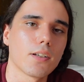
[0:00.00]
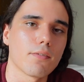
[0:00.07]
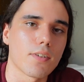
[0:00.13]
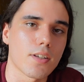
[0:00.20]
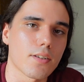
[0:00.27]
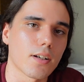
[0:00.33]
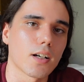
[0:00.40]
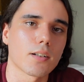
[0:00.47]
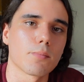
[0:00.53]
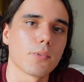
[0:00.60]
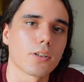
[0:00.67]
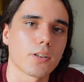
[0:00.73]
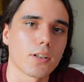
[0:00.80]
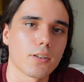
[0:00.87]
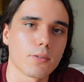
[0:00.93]
the stock
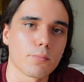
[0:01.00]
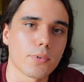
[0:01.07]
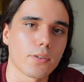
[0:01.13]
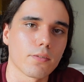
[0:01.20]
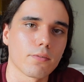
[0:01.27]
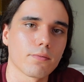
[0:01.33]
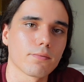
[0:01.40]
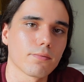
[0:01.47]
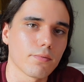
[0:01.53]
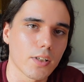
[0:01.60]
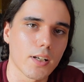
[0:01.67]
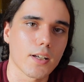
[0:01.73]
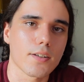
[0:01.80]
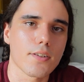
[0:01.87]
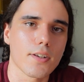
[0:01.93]
market opened the
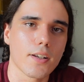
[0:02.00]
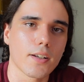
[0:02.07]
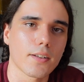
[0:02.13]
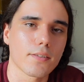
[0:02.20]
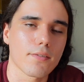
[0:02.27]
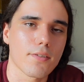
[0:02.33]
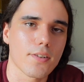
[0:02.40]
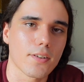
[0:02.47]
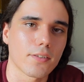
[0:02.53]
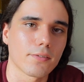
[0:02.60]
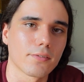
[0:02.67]
next day. So